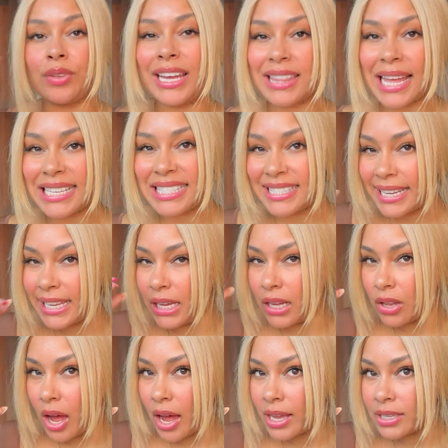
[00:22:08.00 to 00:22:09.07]
like that sticky
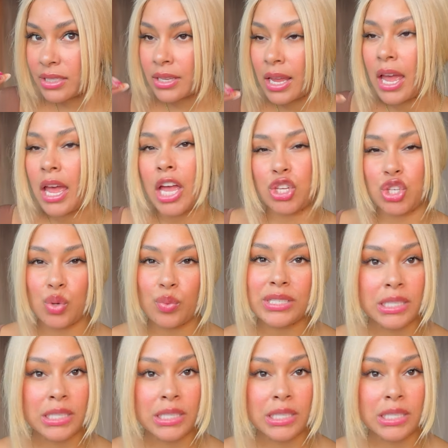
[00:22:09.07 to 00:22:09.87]
gloss, you want